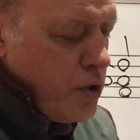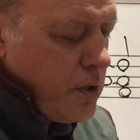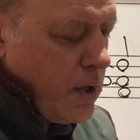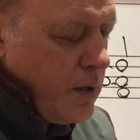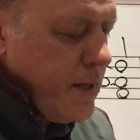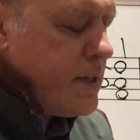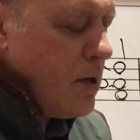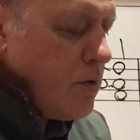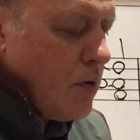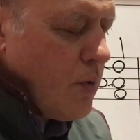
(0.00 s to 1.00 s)
key. They
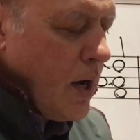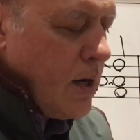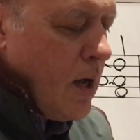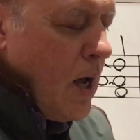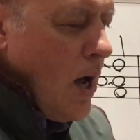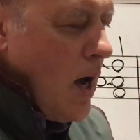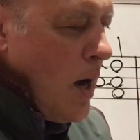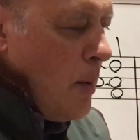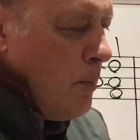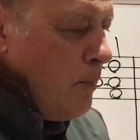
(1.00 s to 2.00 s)
sound all right.
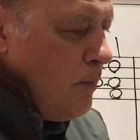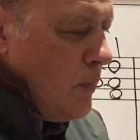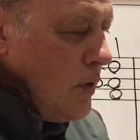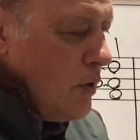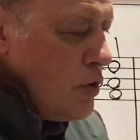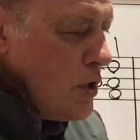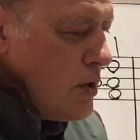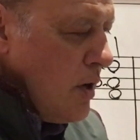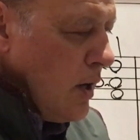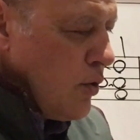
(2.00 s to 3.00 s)
They're just
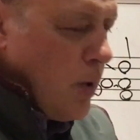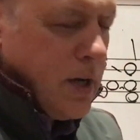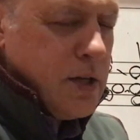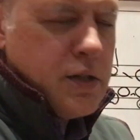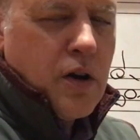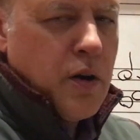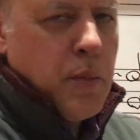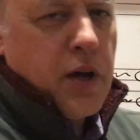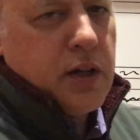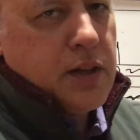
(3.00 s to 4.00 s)
not quite as
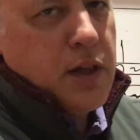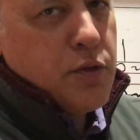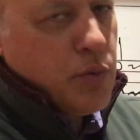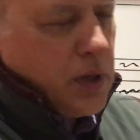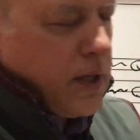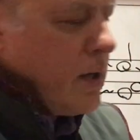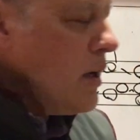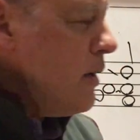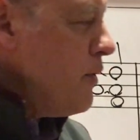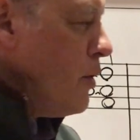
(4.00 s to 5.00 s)
harmonically thrilling
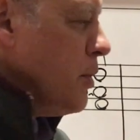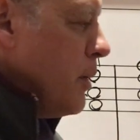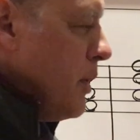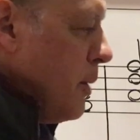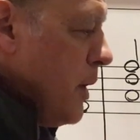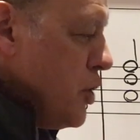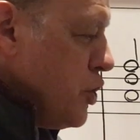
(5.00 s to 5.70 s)
if you put them in a major